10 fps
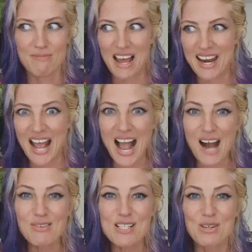And
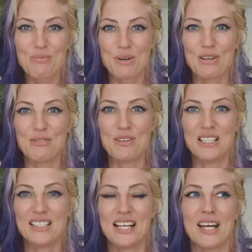how is your body
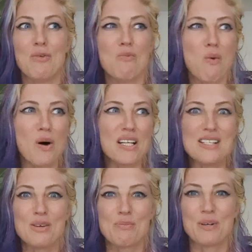feeling that? And what
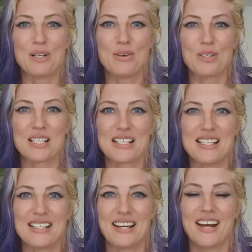is your body
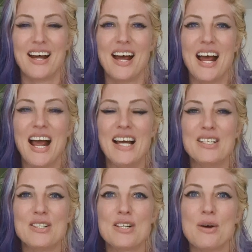noticing?
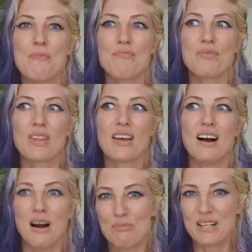And
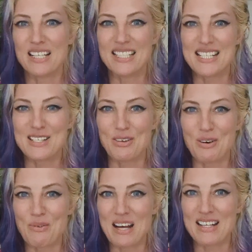I'm bringing this to your
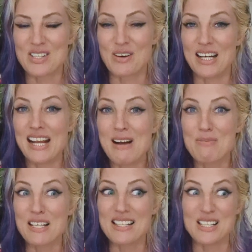awareness right now,
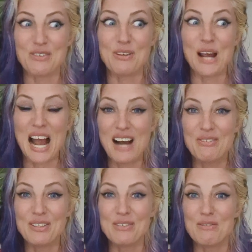because if you
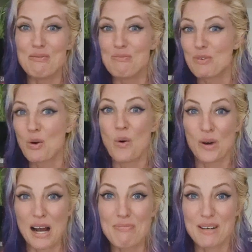haven't
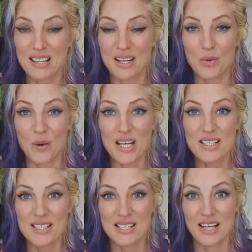caught up with that
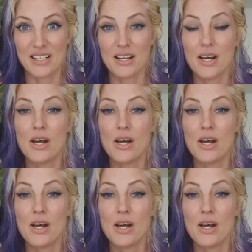awareness yet,